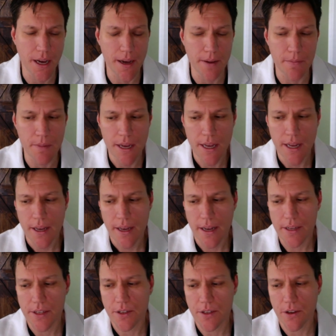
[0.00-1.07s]

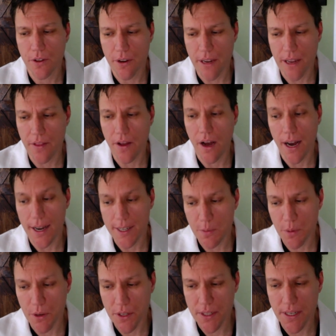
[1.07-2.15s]
And so they're in the
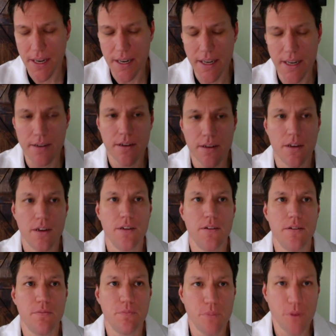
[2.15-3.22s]
hospital setting,
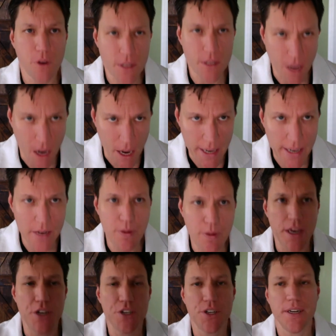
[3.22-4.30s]
talking to
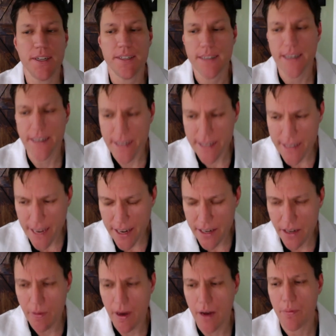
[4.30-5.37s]
patients, getting
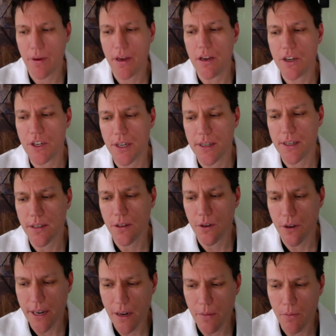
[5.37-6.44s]
data about patients,
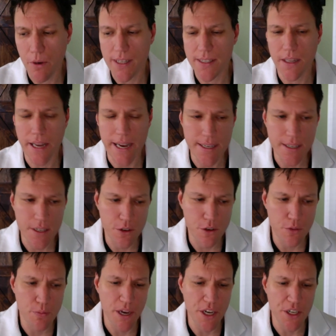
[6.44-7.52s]
learning what it's like to
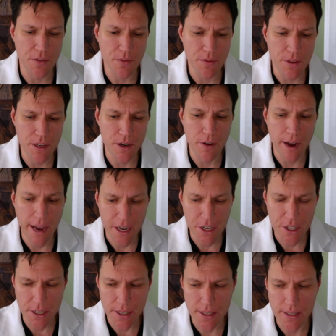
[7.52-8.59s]
do patient
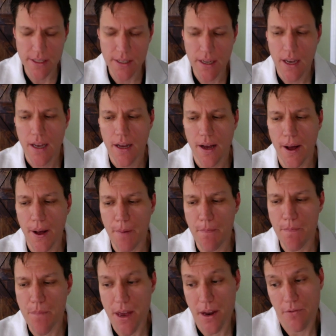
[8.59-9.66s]
interactions.
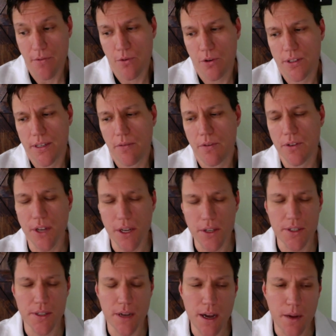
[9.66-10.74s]
And of course, that was
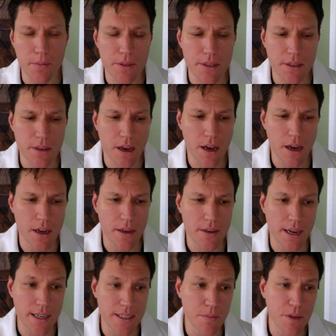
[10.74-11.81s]
all stopped,
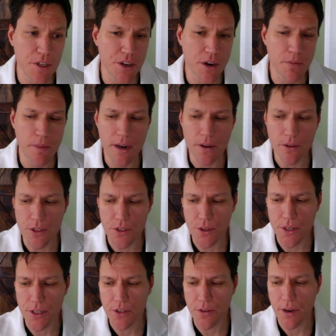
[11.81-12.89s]
not to mention our medical
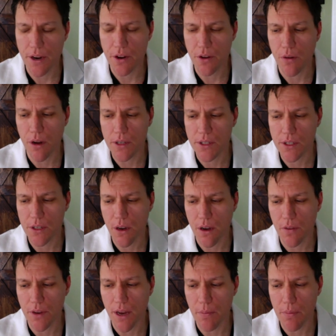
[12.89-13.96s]
students, right, who also
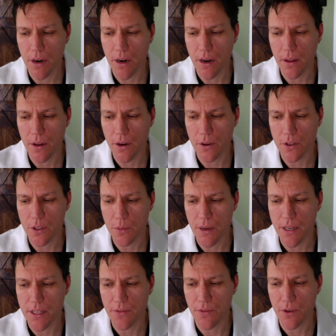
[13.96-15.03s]
have not been in a clinical
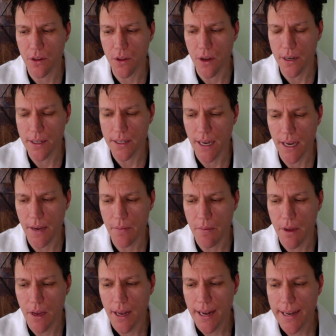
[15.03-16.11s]
space for a long
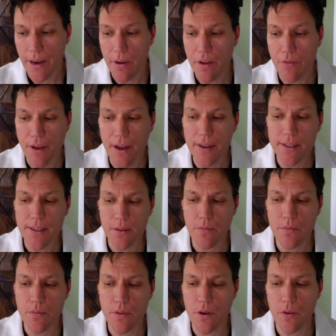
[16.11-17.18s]
time. Now we have found
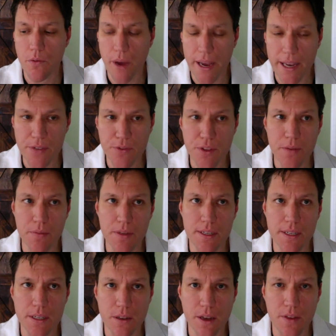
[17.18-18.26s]
some ways for them to
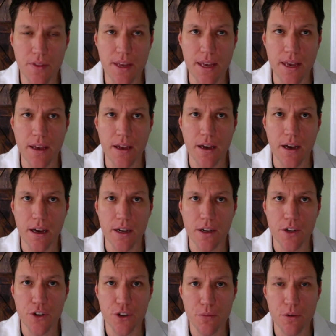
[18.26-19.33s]
still, I think,
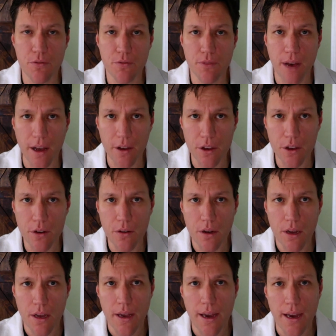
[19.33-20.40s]
contribute value.
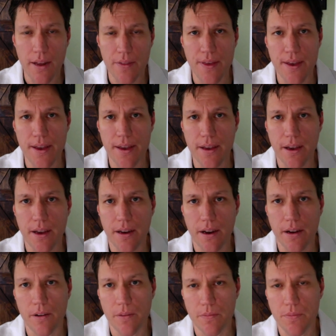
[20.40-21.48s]
And I think, and
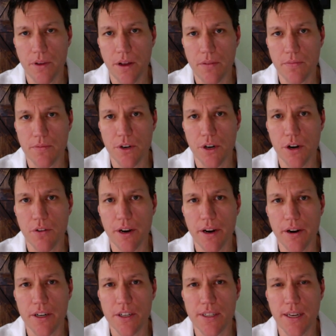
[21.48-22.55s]
I'll turn over to
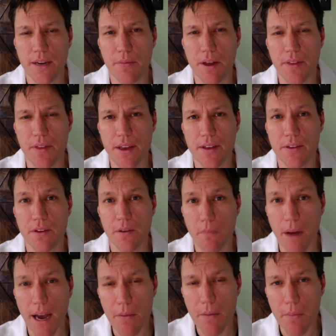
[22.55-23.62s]
Eric in just a second, but I think in
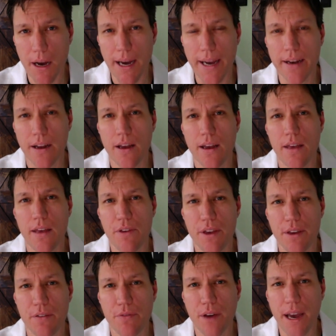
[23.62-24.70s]
my mind, if you
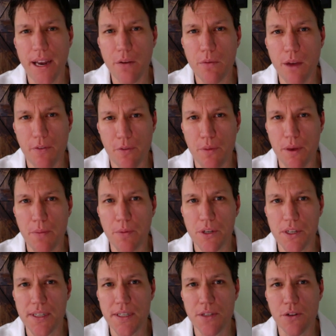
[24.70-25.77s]
can find a way for people
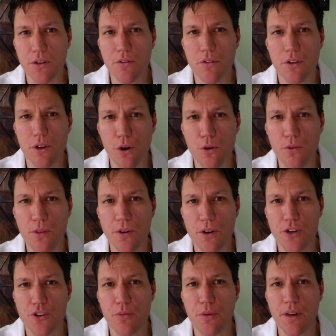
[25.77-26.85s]
to still know that they're
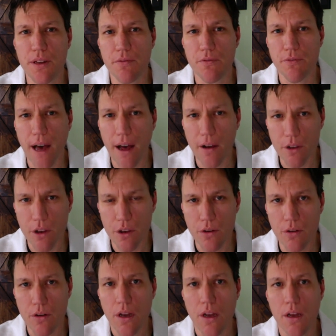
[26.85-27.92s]
contributing
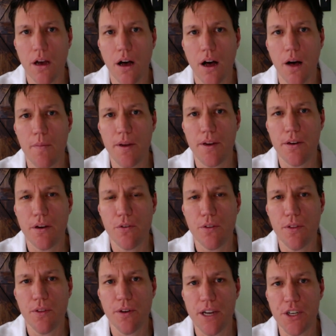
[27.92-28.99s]
value and know
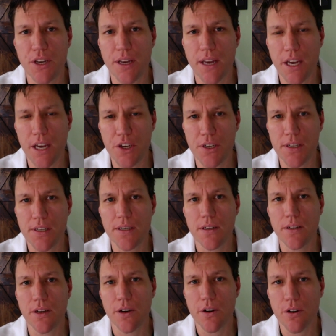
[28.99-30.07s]
that their education is
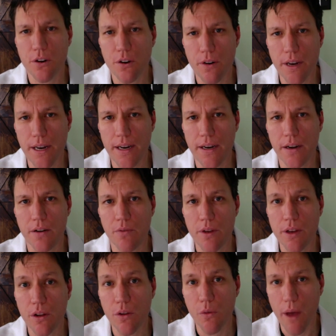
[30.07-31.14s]
still occurring in a
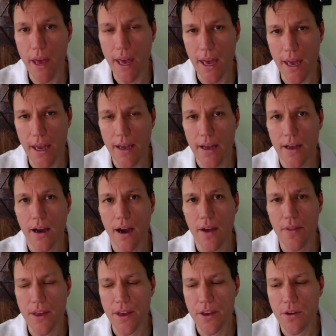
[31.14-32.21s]
real way, I
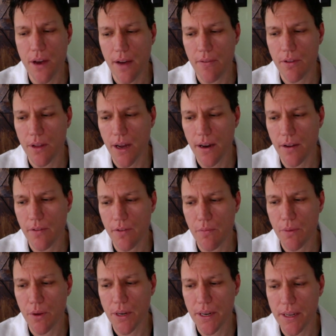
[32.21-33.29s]
think you have a lot of
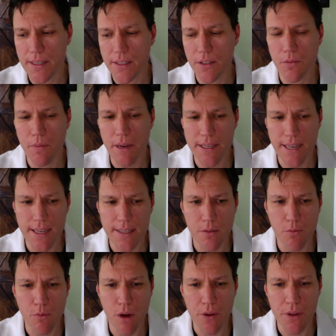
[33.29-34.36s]
ability to still maintain
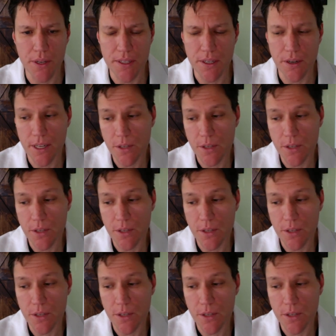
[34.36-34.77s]
some wellness there.